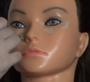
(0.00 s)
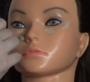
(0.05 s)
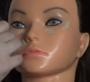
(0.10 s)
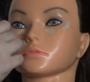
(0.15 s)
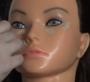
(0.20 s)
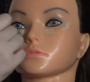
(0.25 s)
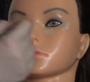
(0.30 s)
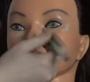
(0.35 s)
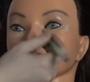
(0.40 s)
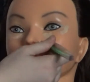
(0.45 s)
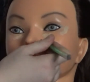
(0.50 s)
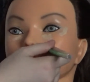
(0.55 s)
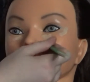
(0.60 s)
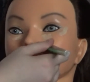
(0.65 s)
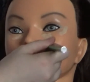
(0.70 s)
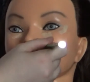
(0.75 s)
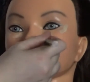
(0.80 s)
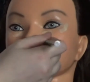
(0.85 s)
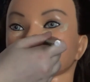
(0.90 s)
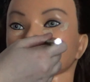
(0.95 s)

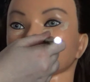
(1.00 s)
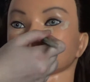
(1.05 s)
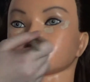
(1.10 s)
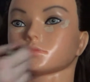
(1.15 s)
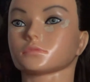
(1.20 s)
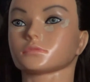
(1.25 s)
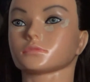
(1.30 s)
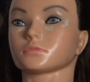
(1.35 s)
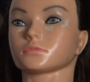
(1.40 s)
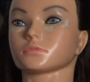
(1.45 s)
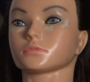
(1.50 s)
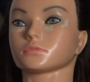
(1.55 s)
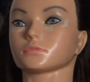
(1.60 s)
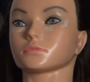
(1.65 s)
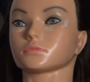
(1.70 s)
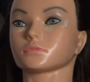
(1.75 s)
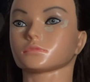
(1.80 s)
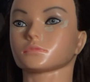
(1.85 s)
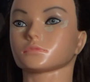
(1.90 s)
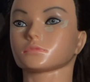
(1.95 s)

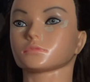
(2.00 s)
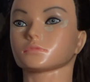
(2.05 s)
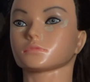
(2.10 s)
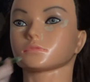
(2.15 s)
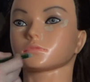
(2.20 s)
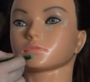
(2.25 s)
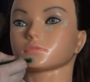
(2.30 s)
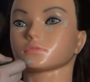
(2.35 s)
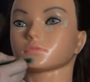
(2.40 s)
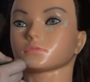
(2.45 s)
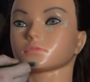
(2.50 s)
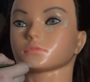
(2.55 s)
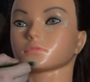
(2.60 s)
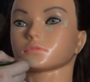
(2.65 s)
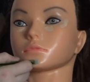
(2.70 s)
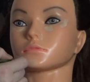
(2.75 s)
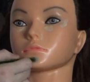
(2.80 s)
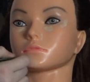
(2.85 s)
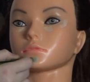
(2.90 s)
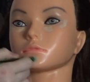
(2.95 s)

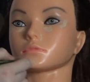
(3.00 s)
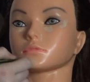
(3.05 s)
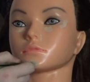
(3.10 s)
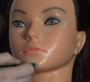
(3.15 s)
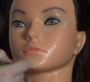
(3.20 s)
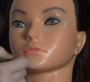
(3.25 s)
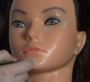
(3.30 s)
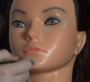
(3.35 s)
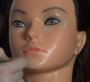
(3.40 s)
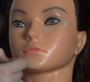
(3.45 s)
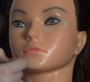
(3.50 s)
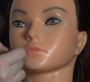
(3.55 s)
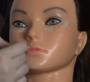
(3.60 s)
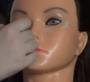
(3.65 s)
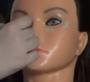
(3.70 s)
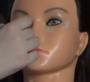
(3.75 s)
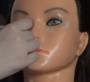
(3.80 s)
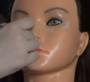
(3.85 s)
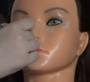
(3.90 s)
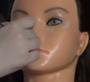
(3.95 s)

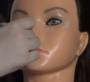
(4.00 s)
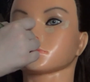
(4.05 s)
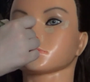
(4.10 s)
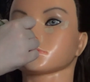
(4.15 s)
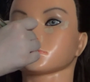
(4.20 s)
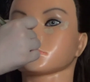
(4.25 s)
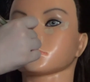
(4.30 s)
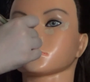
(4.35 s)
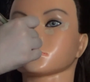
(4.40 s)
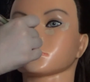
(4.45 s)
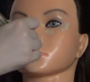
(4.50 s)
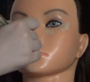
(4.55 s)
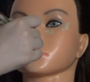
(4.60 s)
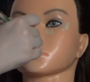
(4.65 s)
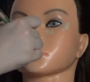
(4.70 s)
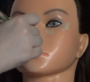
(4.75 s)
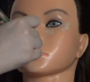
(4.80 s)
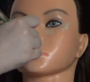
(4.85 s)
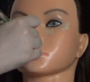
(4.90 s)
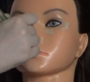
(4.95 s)

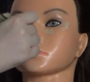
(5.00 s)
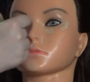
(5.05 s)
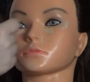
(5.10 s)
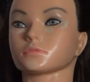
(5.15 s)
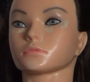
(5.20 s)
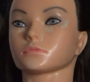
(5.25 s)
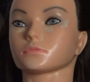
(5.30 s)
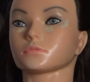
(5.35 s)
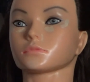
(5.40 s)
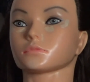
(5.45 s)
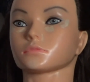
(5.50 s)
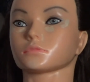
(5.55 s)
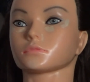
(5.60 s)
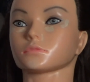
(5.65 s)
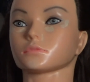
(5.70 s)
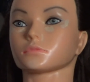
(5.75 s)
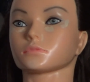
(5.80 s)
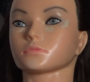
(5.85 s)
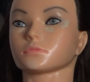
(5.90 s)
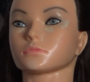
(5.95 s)

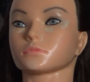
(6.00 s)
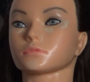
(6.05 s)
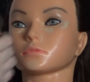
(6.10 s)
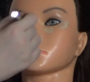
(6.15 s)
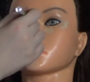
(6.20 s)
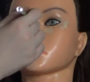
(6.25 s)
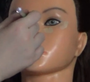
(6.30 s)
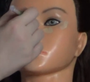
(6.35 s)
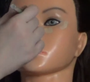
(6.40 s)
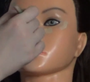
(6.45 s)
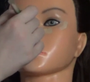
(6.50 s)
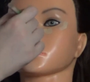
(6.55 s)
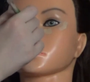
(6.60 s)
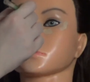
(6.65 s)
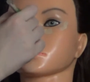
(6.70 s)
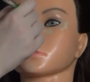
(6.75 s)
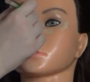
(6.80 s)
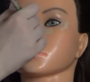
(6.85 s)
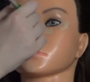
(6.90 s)
[no speech]